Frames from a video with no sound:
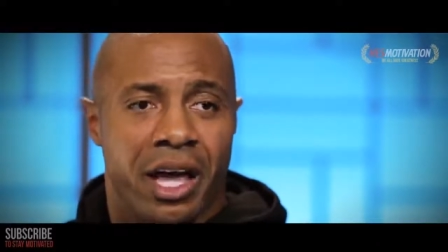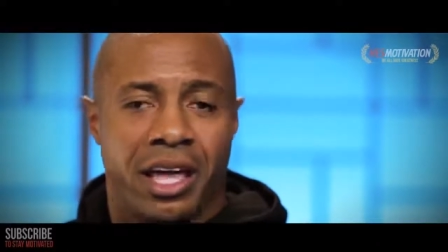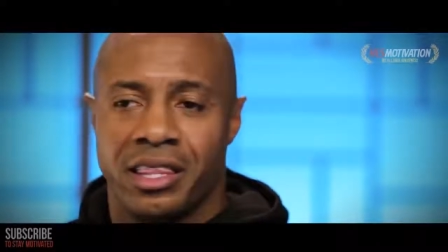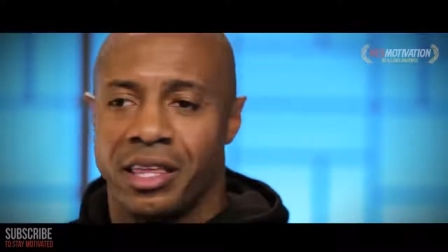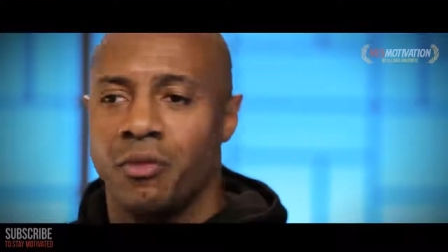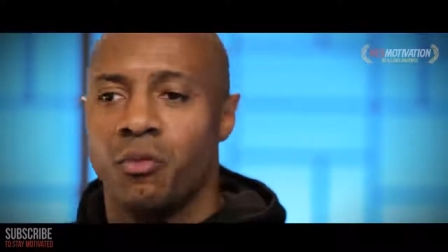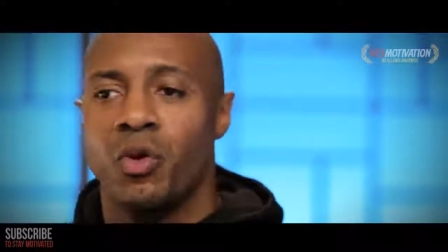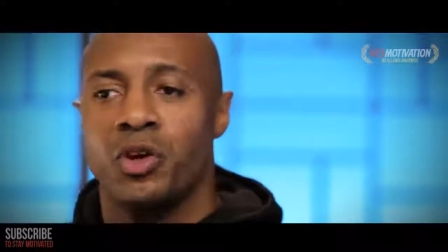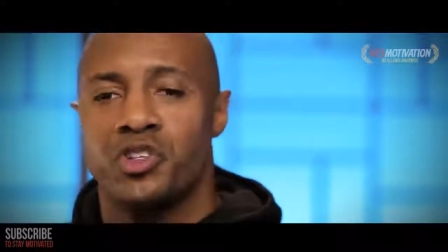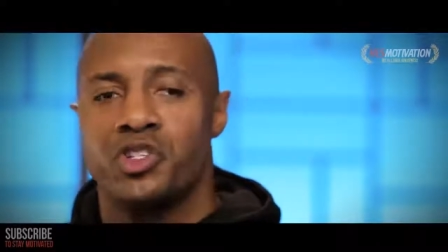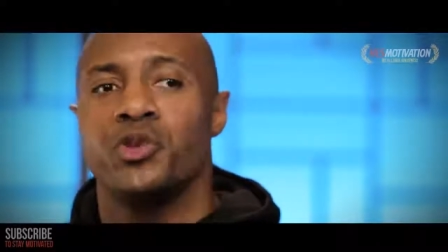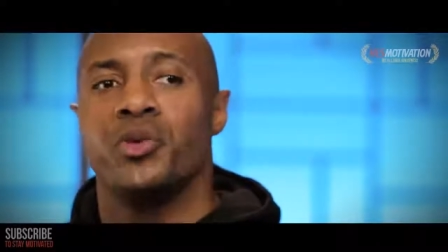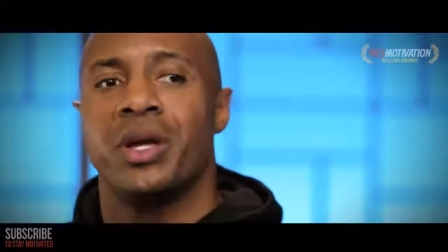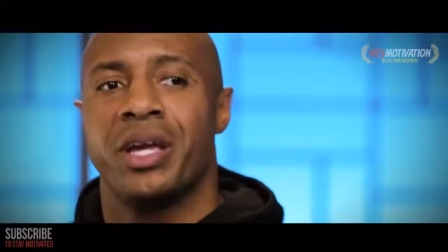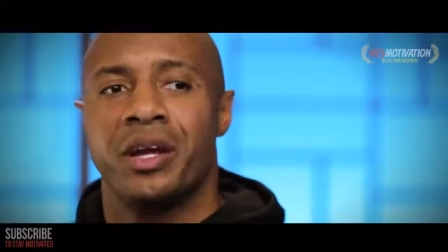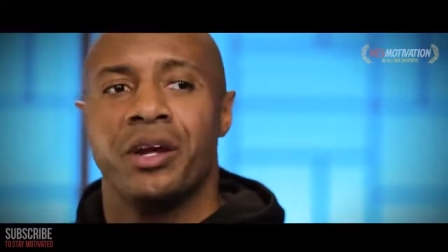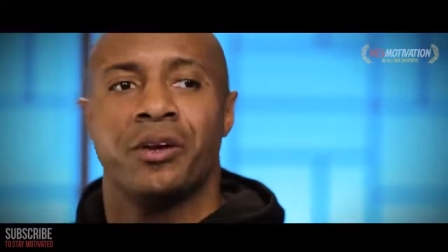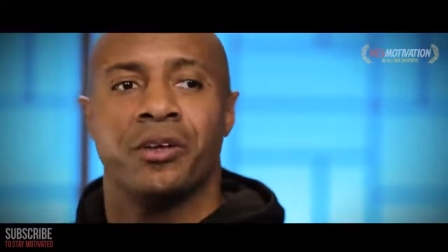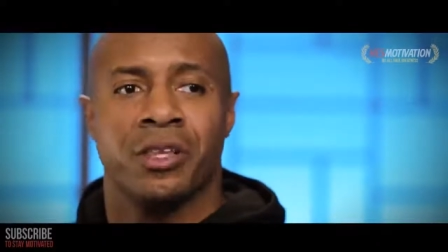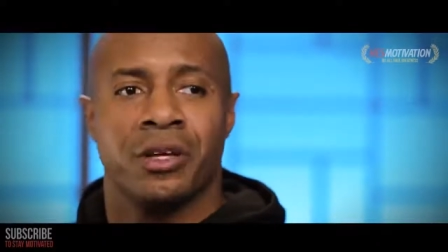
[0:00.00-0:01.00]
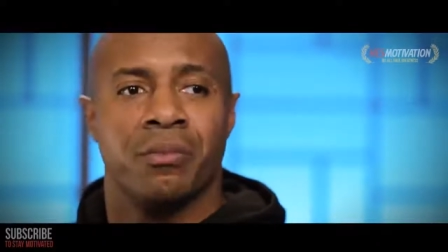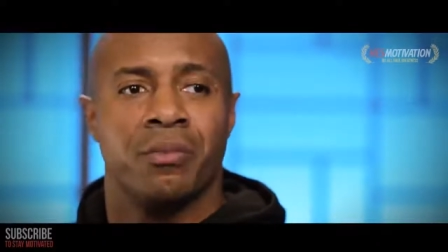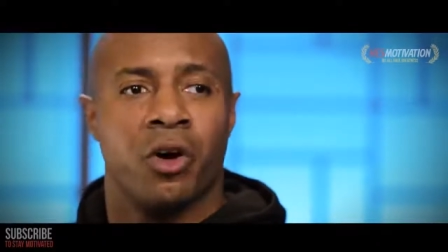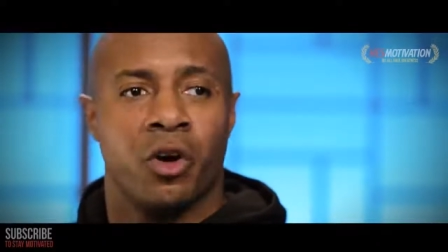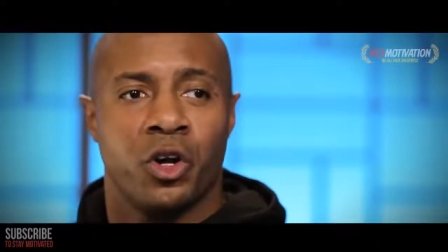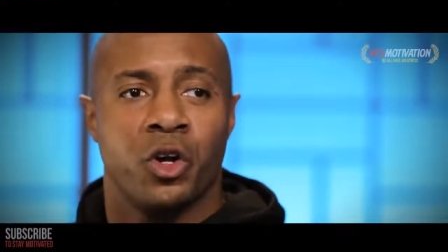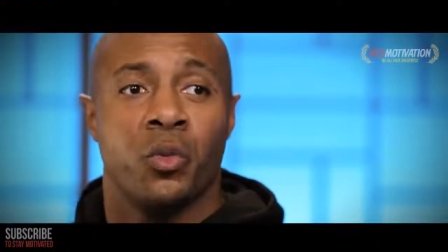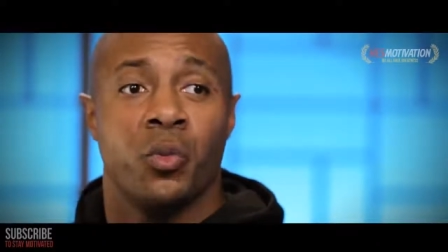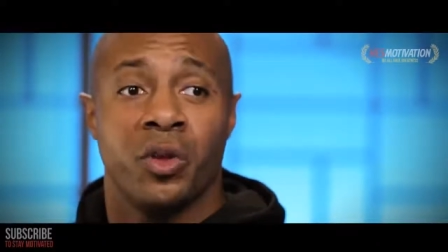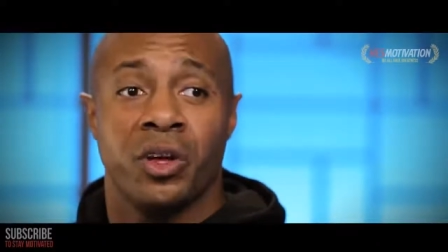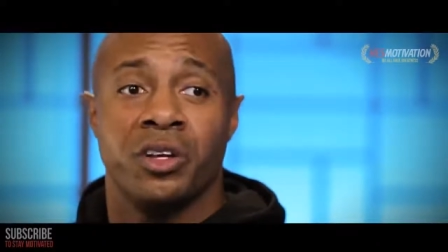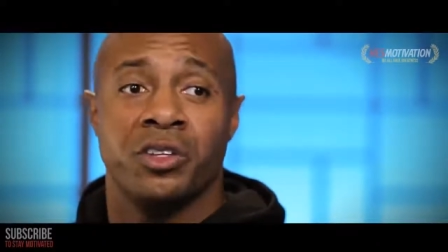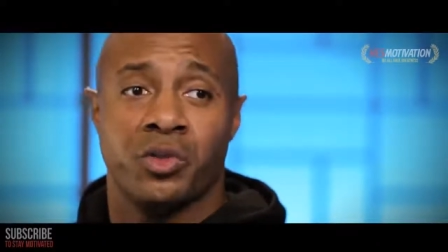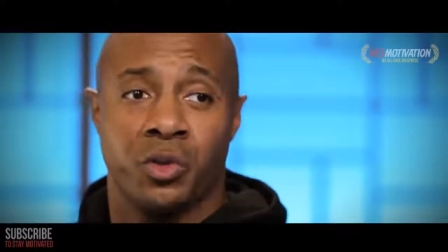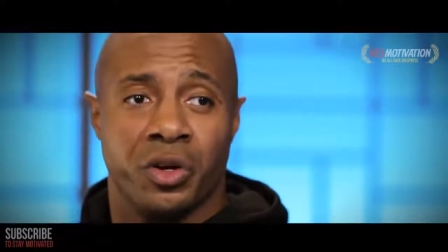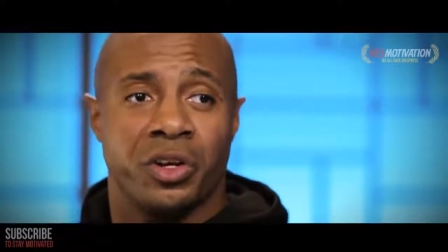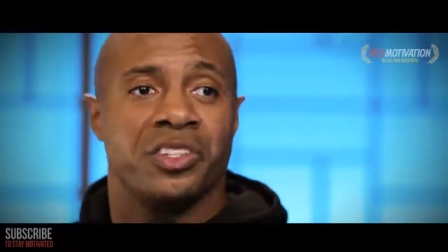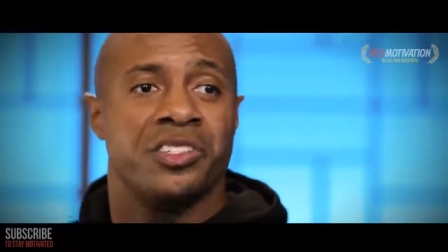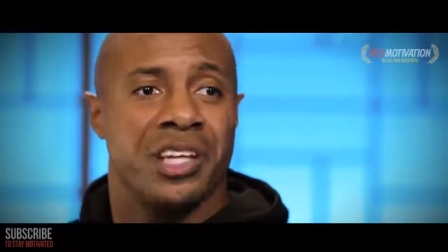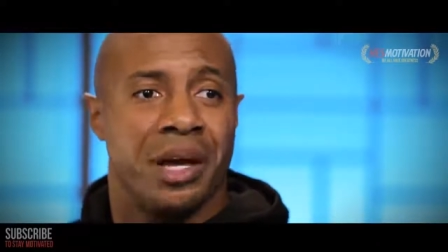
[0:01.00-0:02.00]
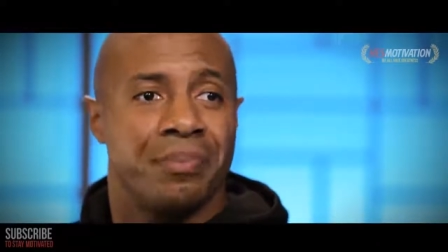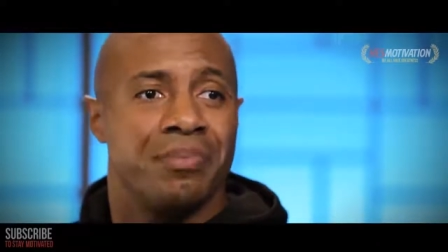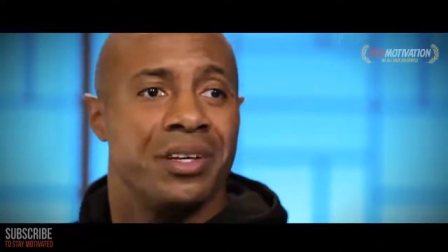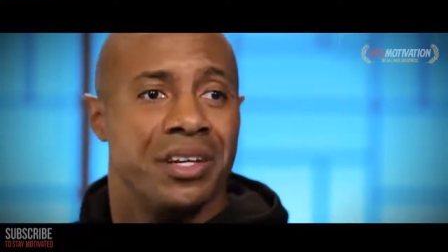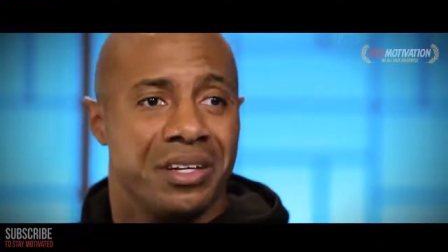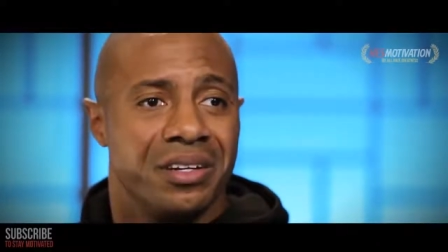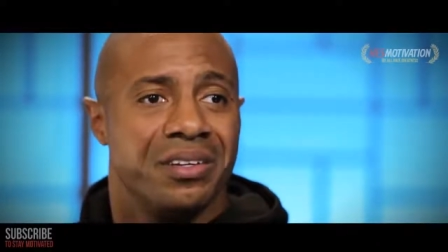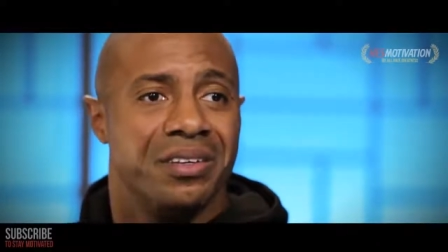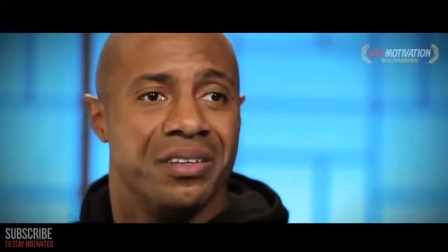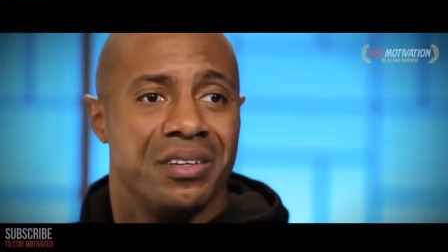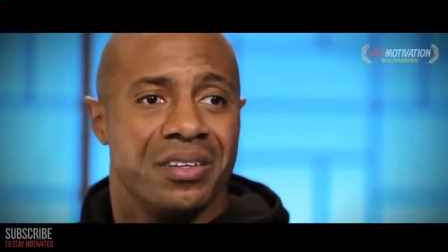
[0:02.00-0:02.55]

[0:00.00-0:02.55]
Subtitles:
And then once you hear them, are you willing to accept it?